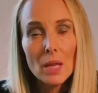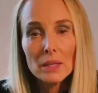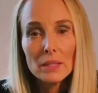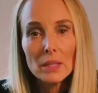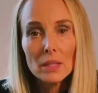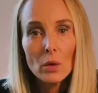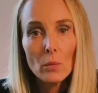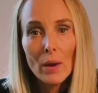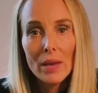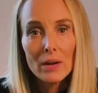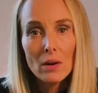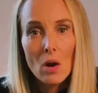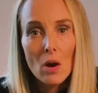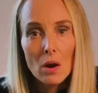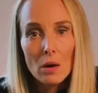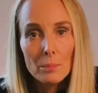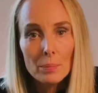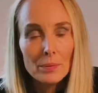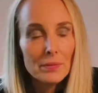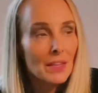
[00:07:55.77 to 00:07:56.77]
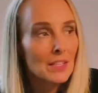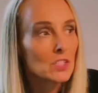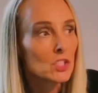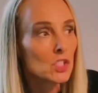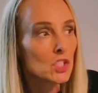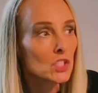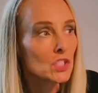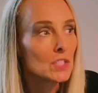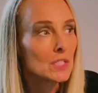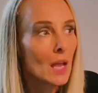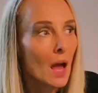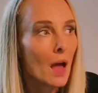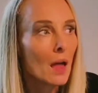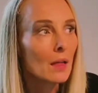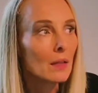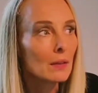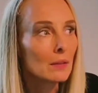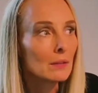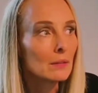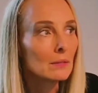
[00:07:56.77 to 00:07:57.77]
away at a harp. That's just not
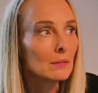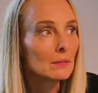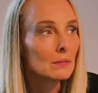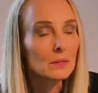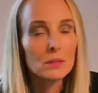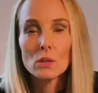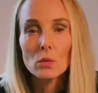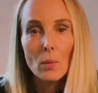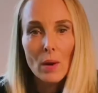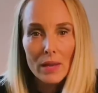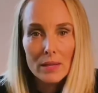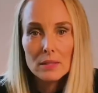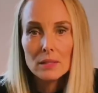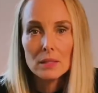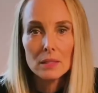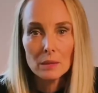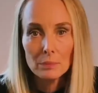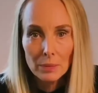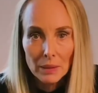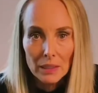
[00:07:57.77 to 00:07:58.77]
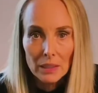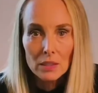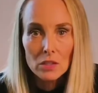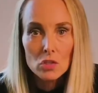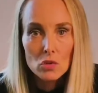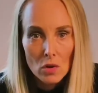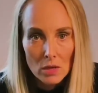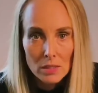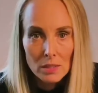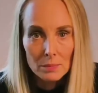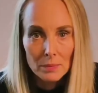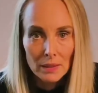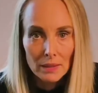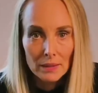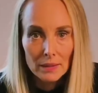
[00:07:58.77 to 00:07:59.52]
the way it's going to be. Trust me.